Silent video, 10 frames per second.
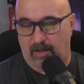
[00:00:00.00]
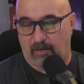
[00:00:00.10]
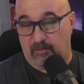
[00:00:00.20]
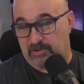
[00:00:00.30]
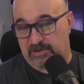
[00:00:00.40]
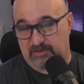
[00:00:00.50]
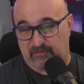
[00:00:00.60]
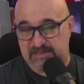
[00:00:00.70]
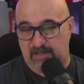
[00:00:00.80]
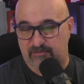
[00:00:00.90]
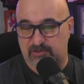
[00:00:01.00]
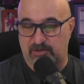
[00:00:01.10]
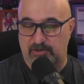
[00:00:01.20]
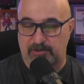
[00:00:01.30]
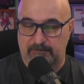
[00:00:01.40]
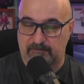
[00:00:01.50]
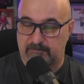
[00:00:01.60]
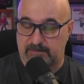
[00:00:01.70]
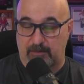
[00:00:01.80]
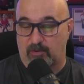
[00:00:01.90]
When you look at the face-off circle,
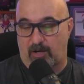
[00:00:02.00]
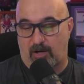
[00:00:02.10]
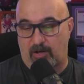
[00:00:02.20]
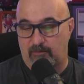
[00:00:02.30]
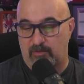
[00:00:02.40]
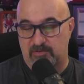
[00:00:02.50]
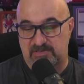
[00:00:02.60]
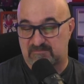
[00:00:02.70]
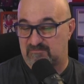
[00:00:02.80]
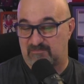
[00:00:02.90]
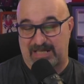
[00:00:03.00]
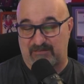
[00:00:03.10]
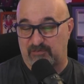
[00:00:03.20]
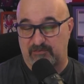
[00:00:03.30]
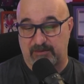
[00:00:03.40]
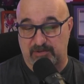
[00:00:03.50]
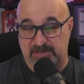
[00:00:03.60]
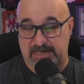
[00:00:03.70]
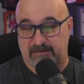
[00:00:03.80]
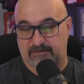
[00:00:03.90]
they were almost at
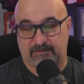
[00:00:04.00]
50%.